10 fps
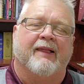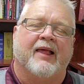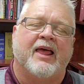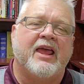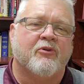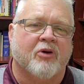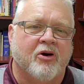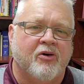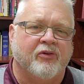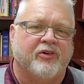He
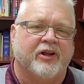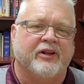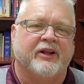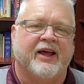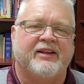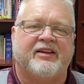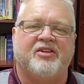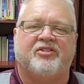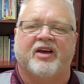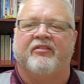wrote in the
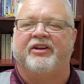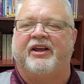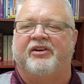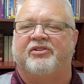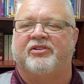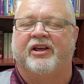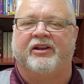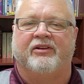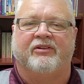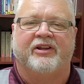1970s
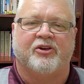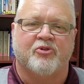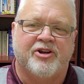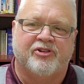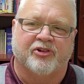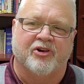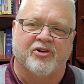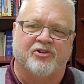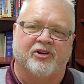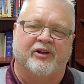and did
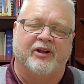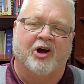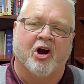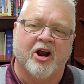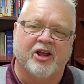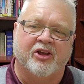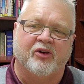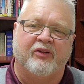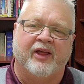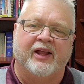research and
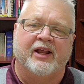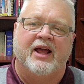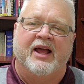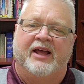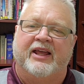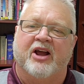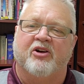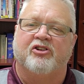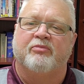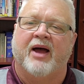argued that
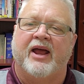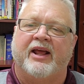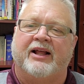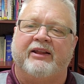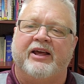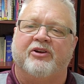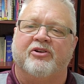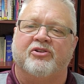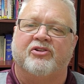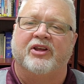charismatic
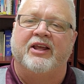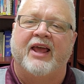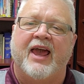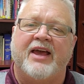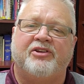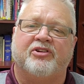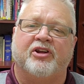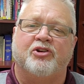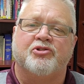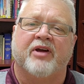leaders engaged
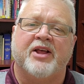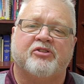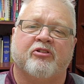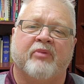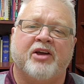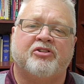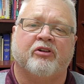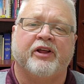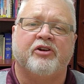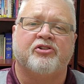in transformational
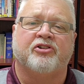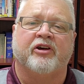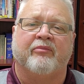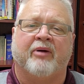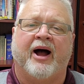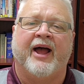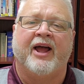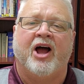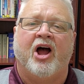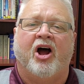leadership by
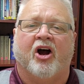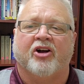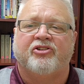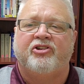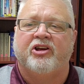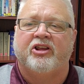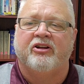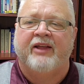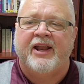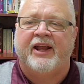
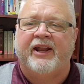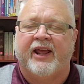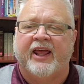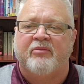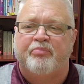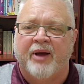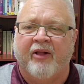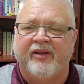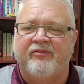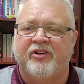articulating a
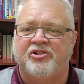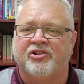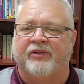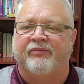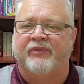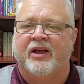compelling vision,